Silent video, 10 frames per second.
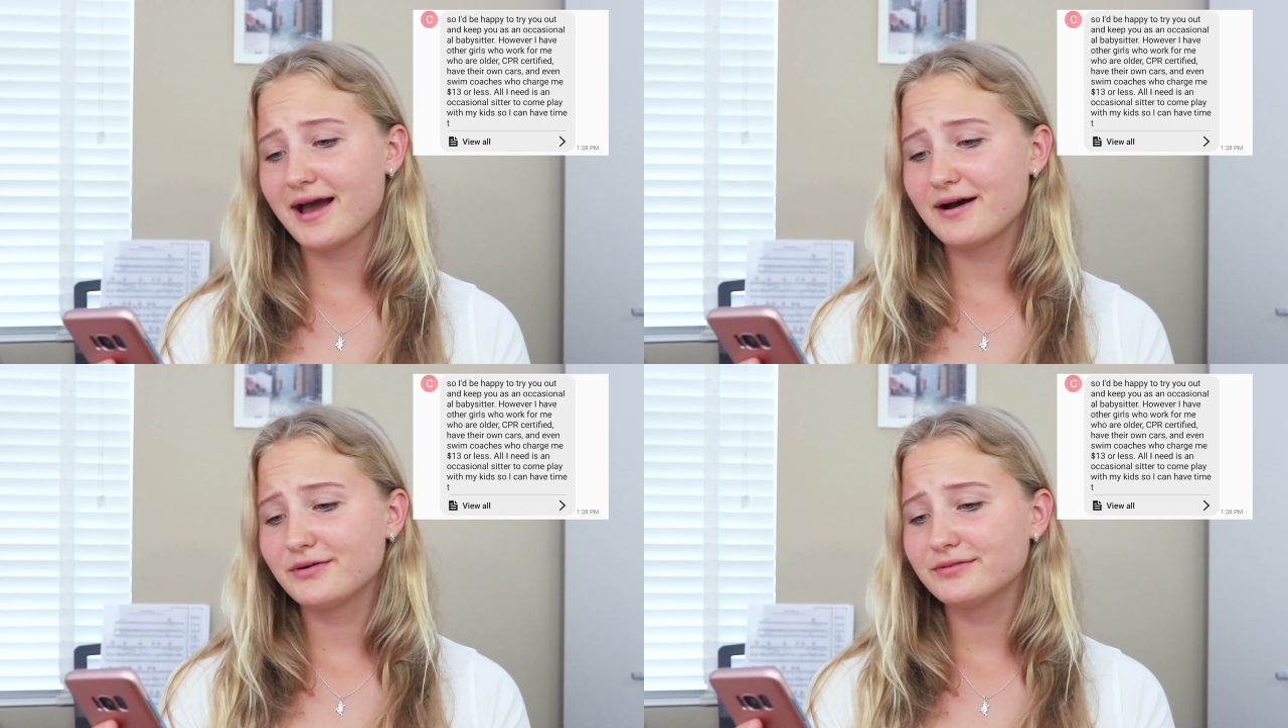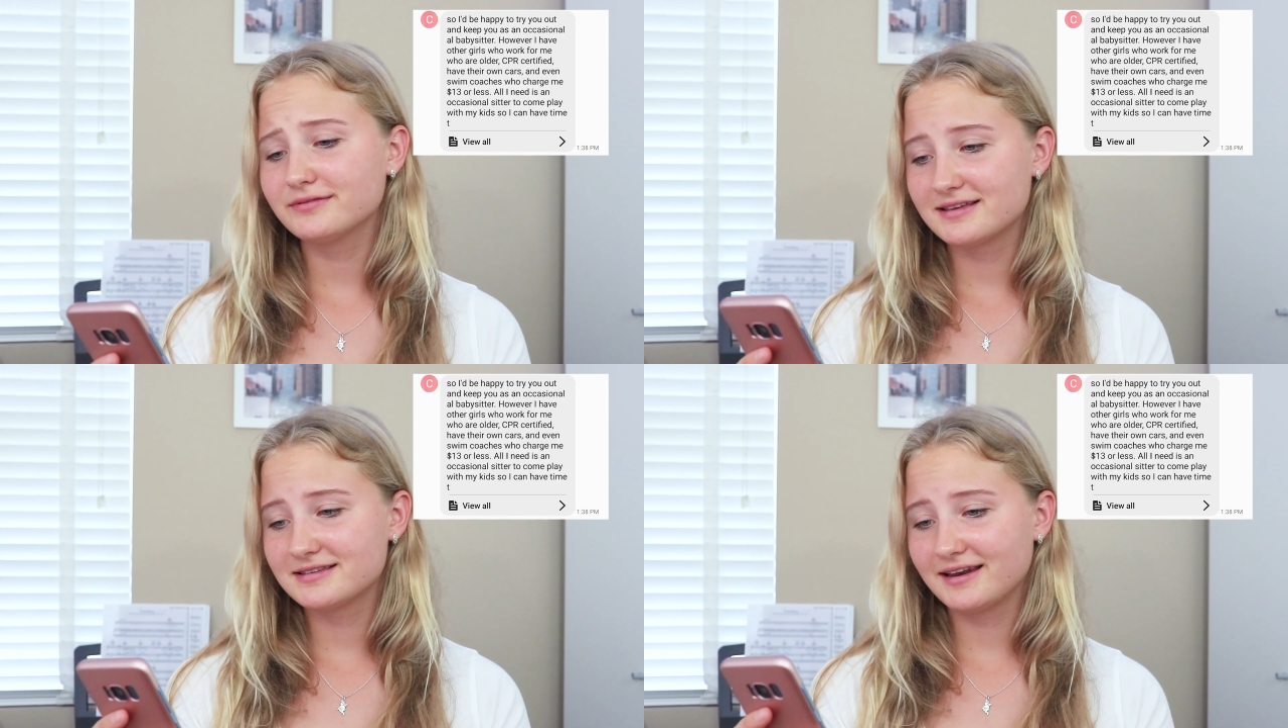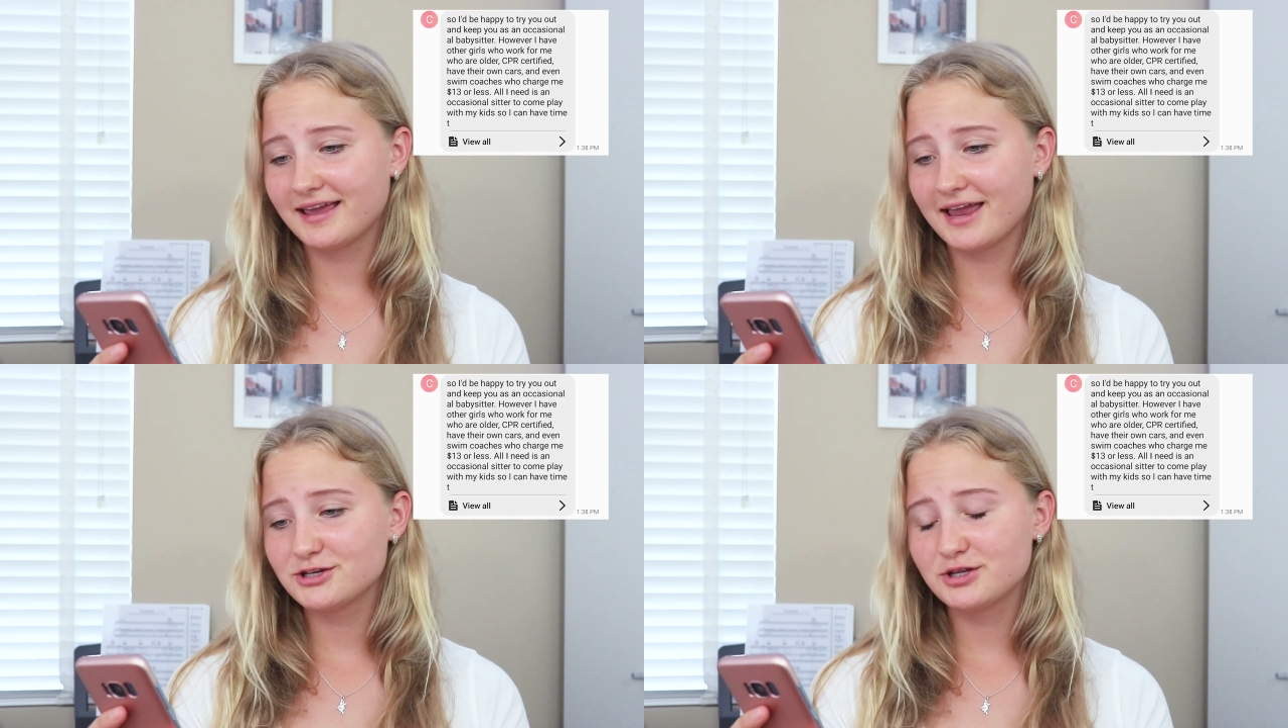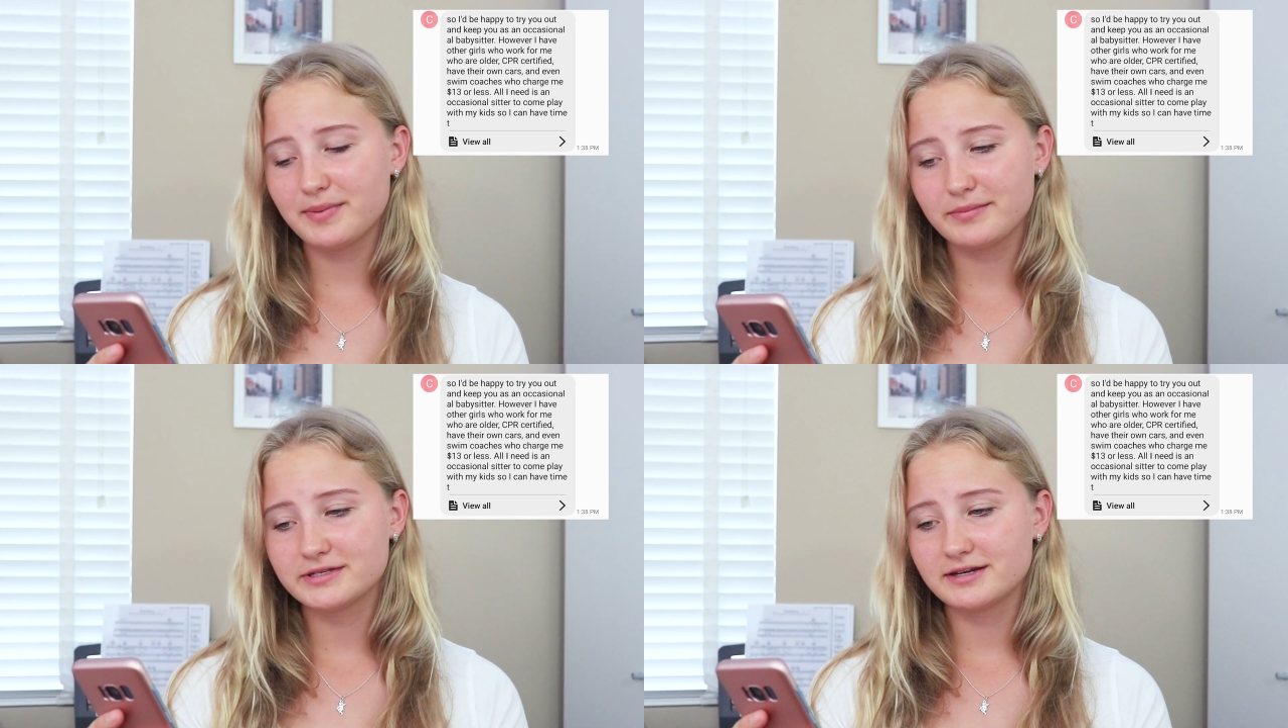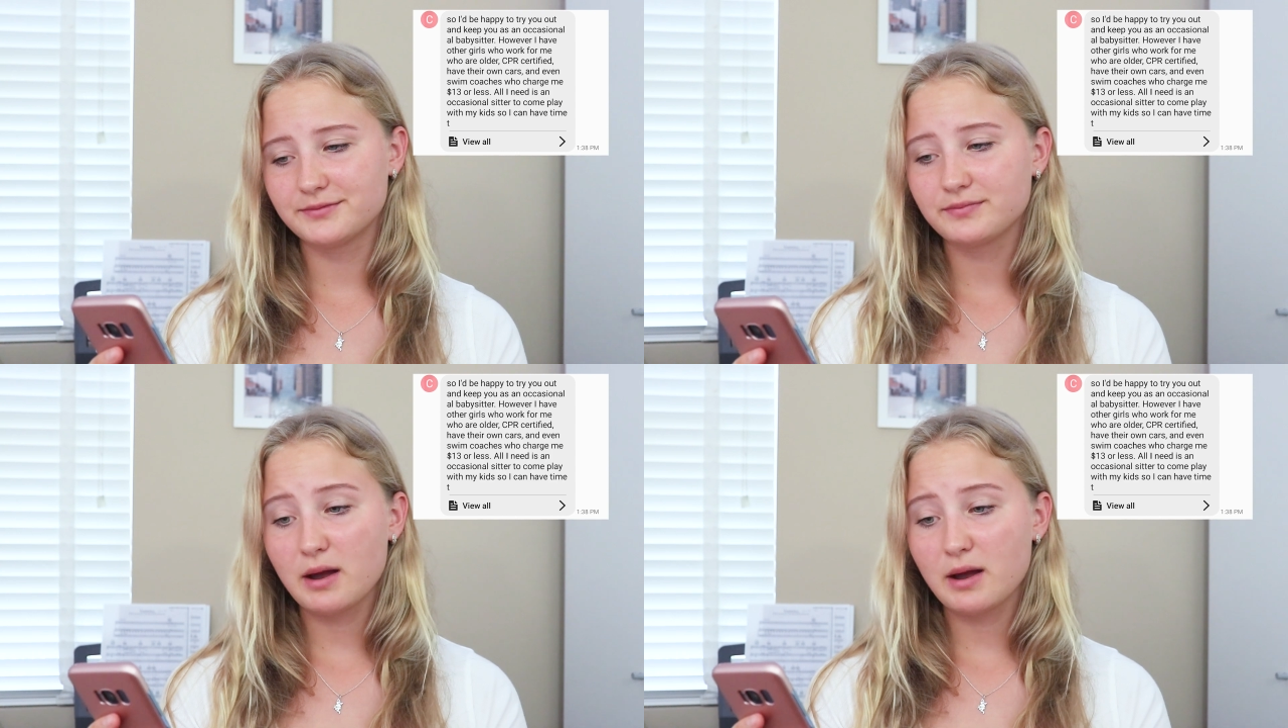out as an occasional babysitter.